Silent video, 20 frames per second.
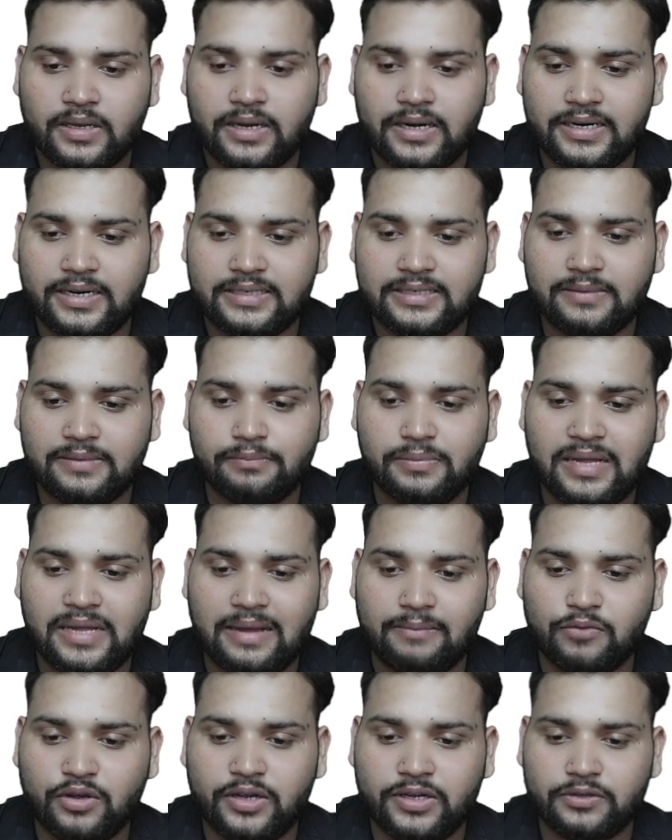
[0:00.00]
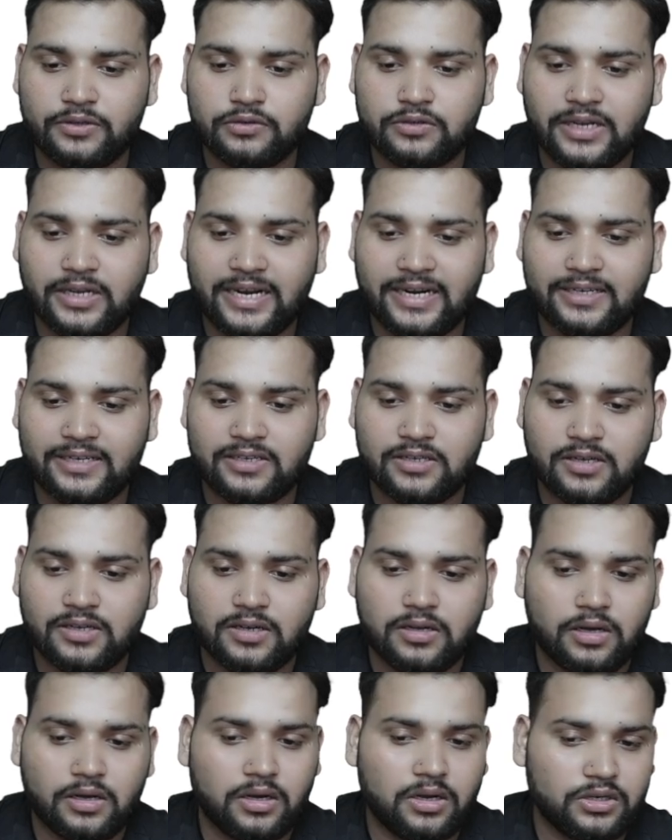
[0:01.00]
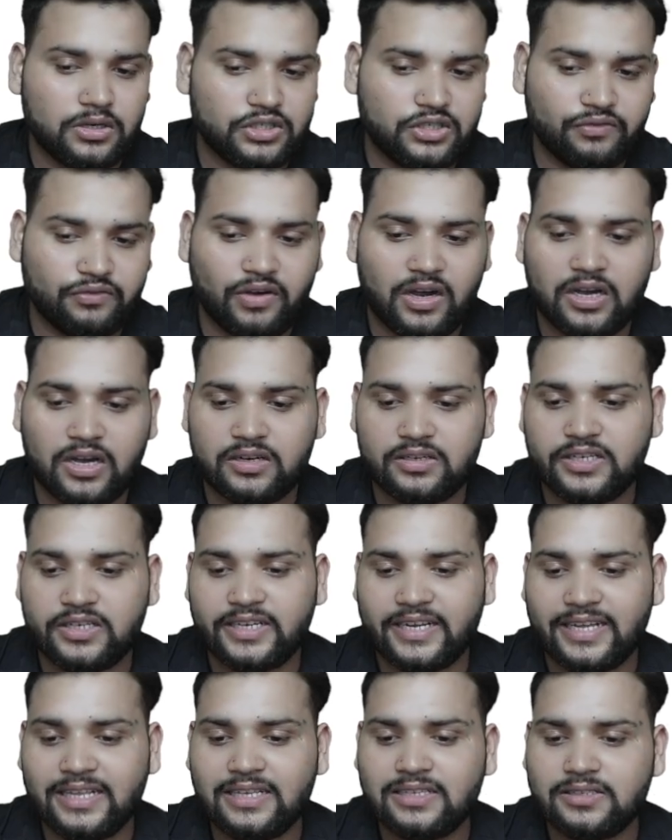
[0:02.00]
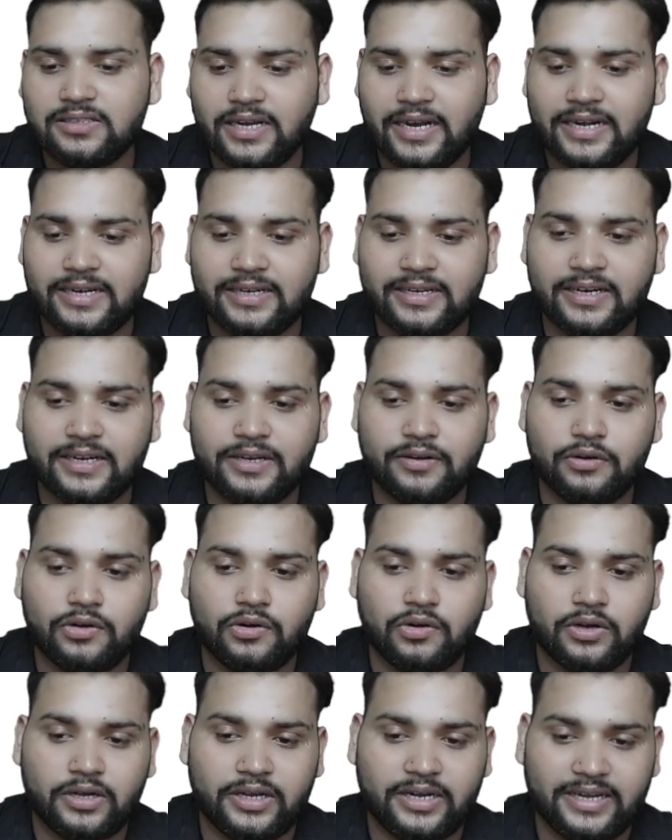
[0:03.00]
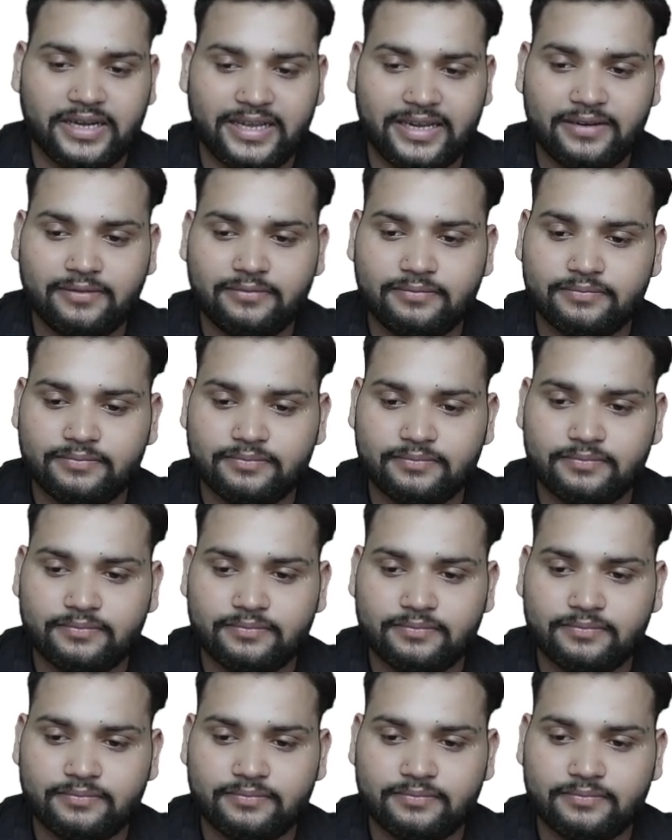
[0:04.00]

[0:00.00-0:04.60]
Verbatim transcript: and simply I'm going to select uh, Shivang details and click on login again.